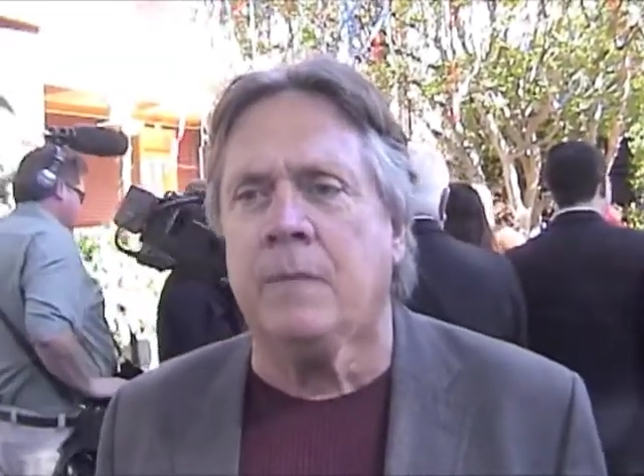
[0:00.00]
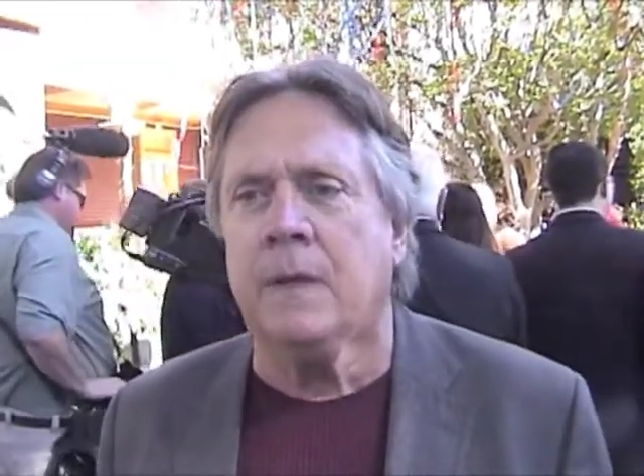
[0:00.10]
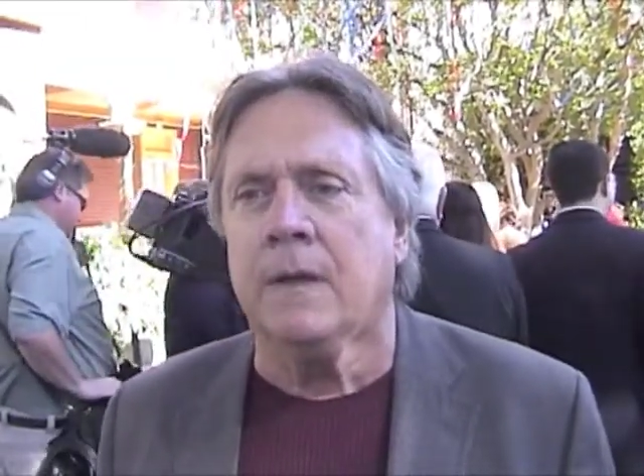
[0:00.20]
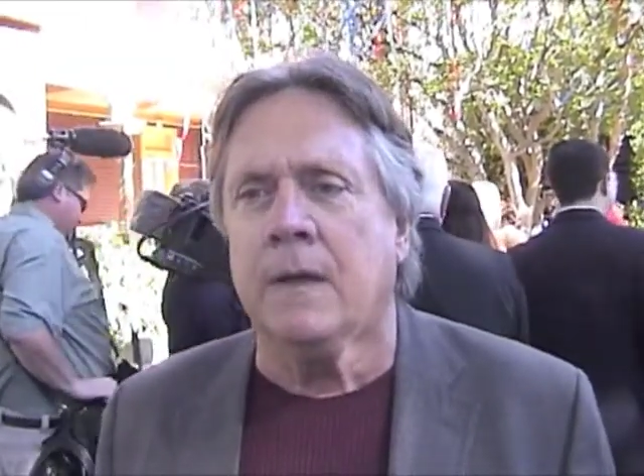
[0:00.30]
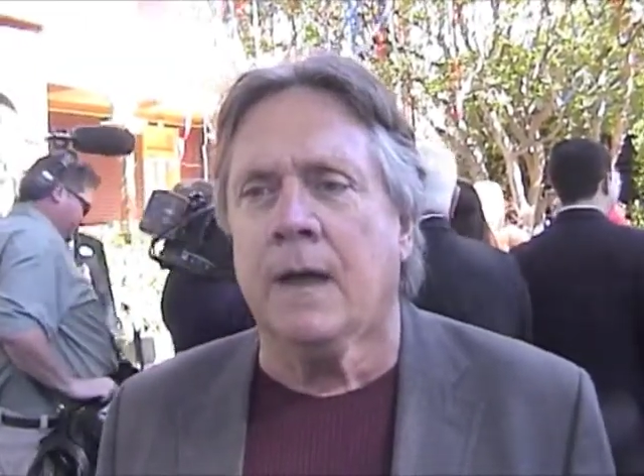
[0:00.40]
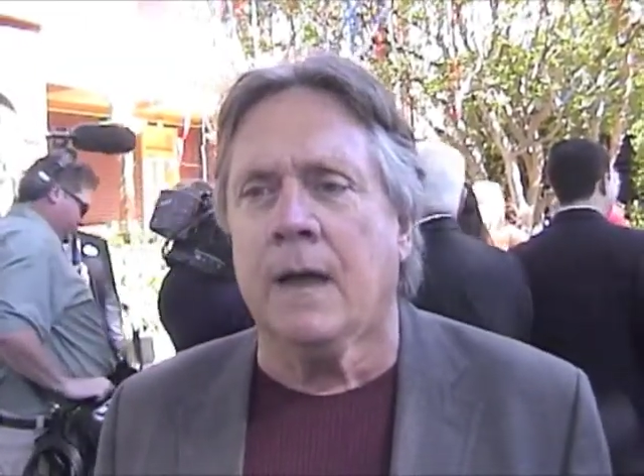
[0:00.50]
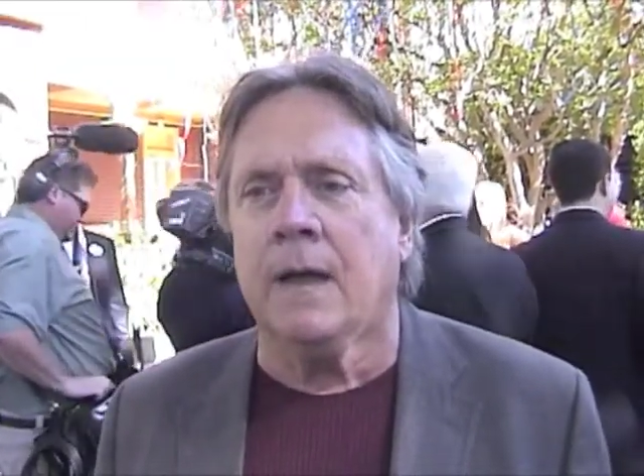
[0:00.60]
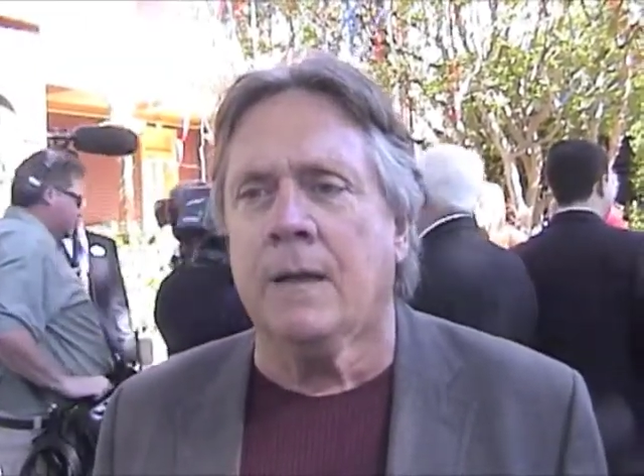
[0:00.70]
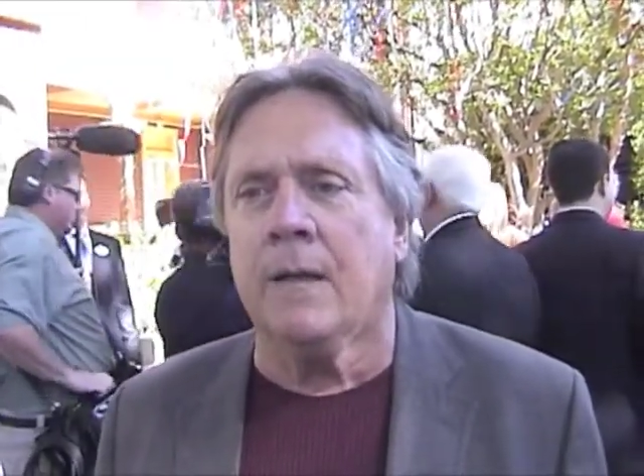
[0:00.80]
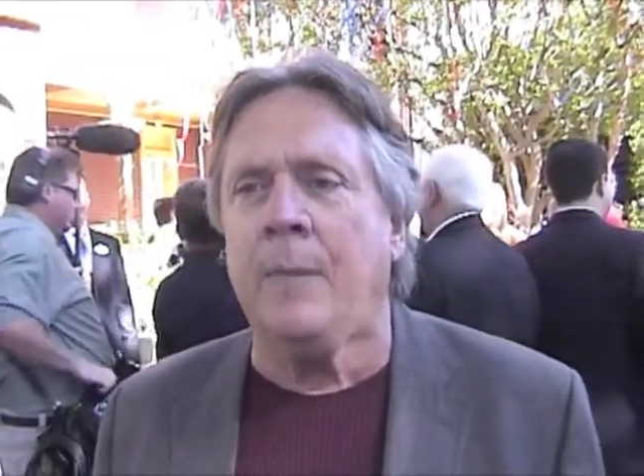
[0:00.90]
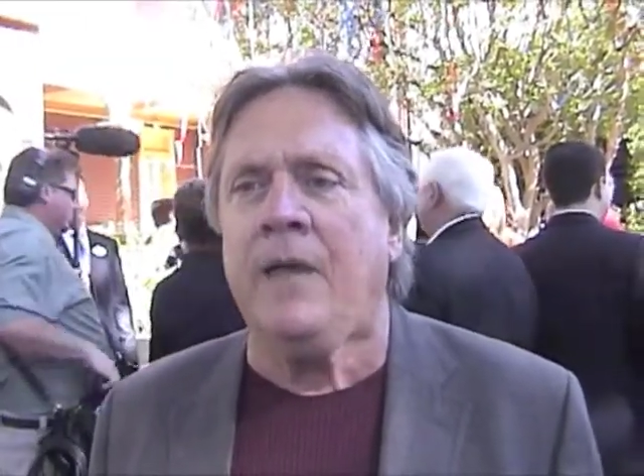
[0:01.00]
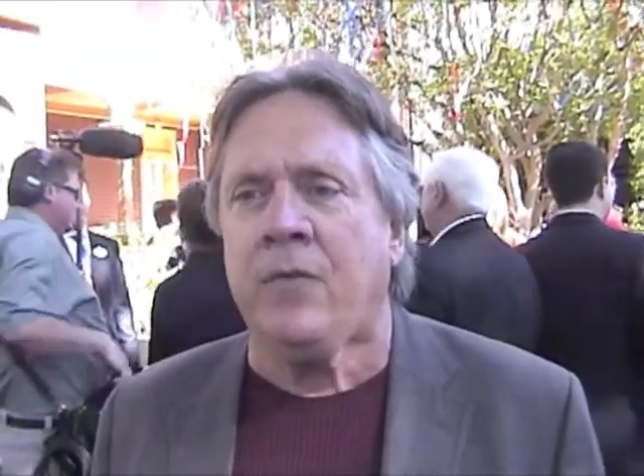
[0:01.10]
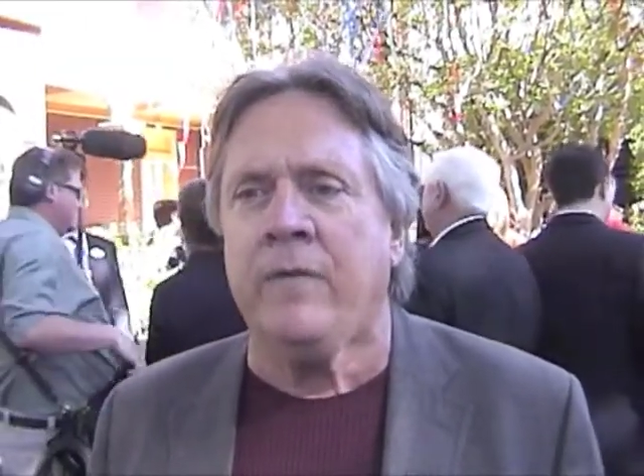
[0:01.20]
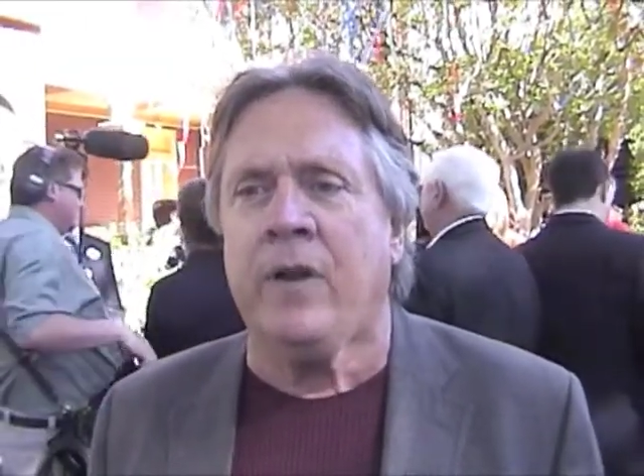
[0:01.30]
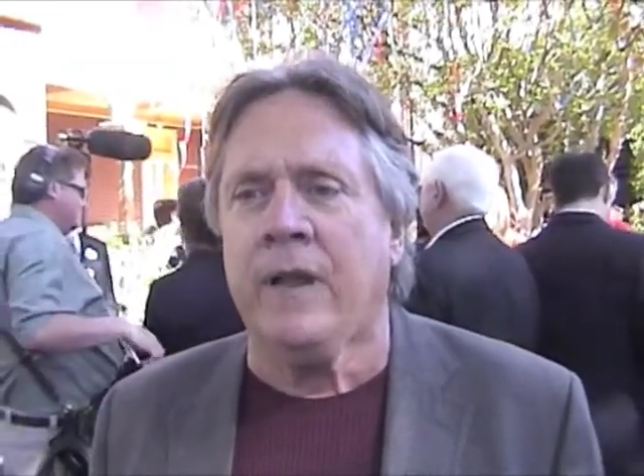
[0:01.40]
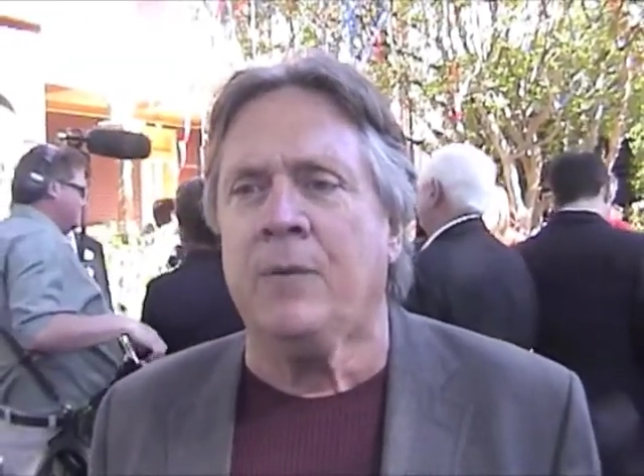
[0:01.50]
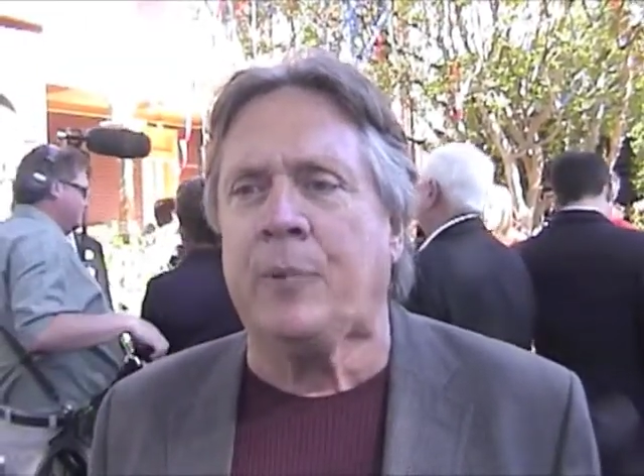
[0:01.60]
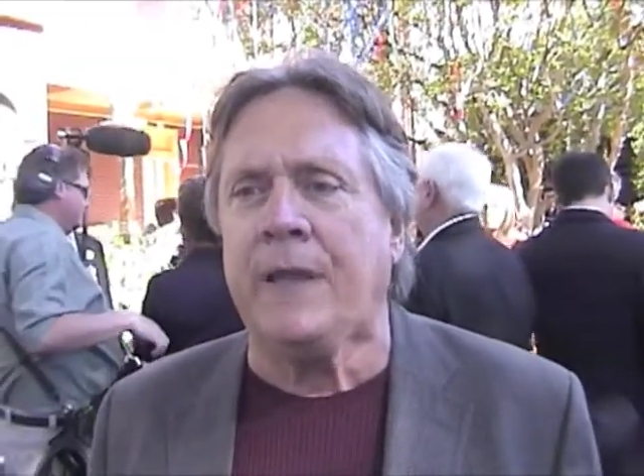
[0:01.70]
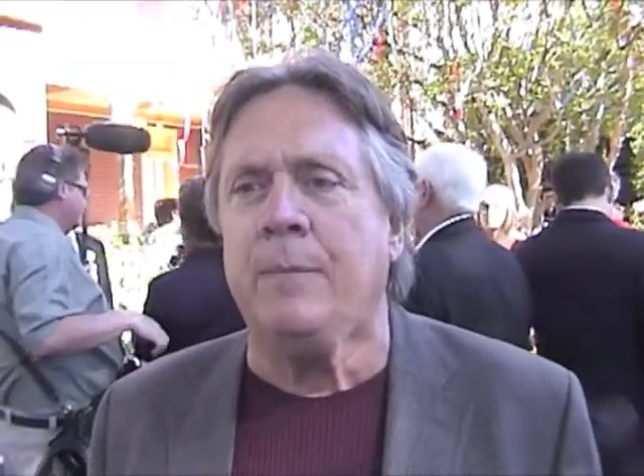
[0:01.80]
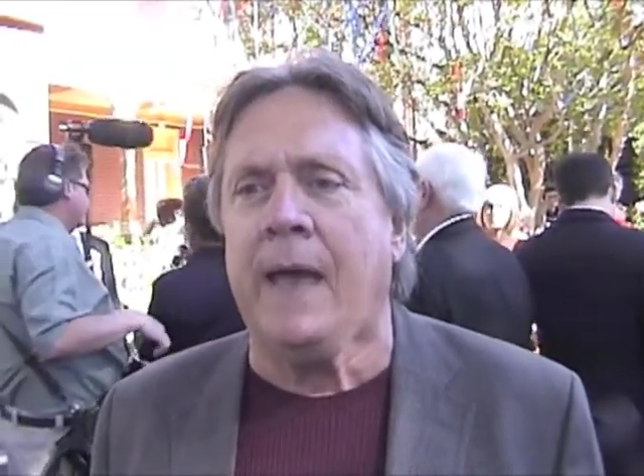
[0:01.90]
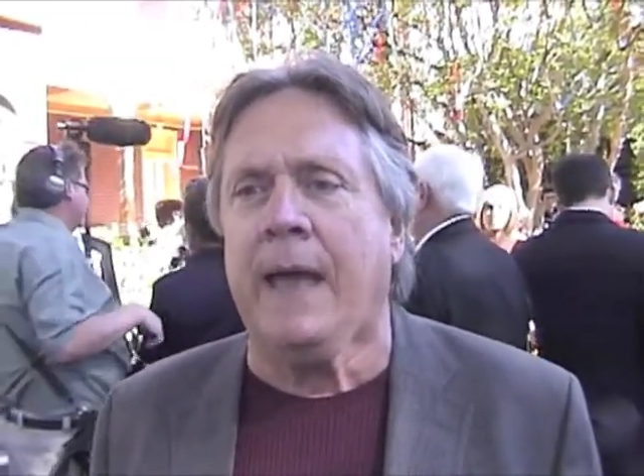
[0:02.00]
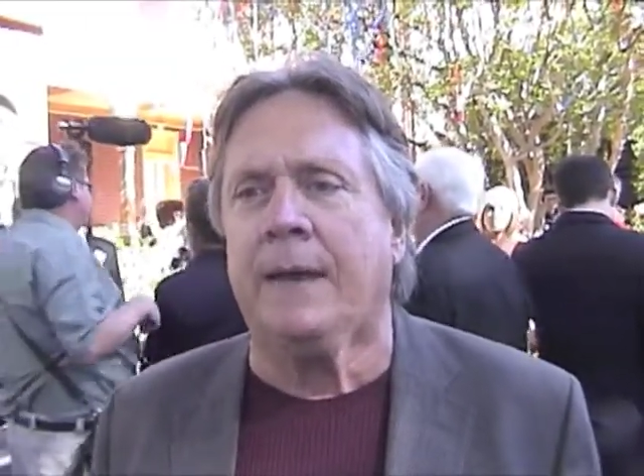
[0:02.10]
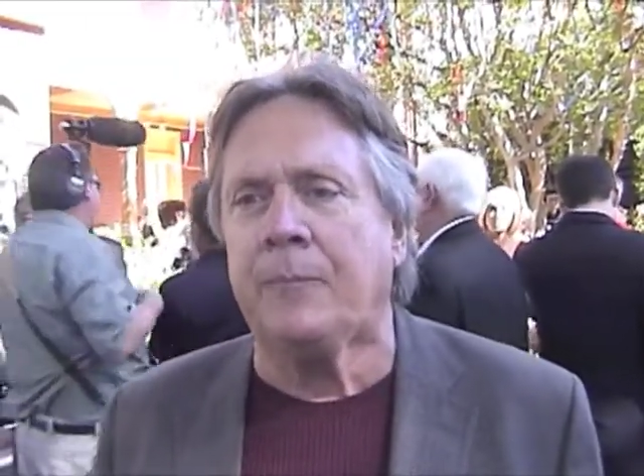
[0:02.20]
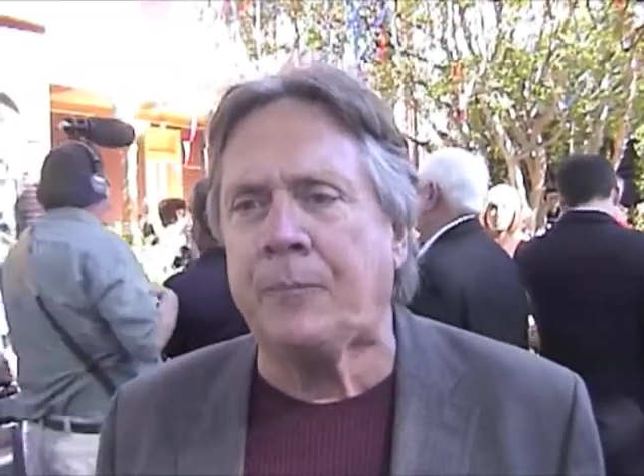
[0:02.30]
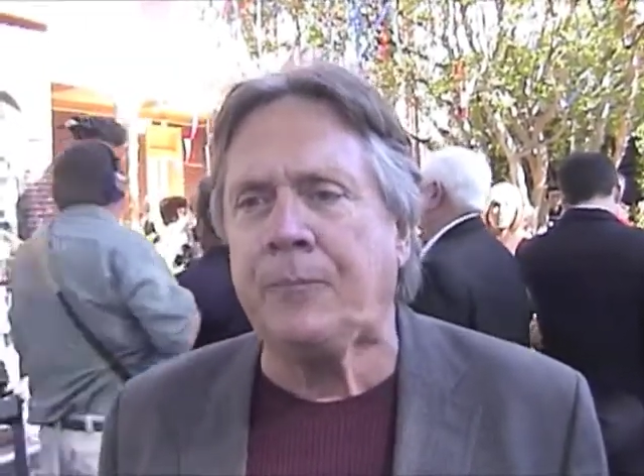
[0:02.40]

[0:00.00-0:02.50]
uh, it made for a very complete man.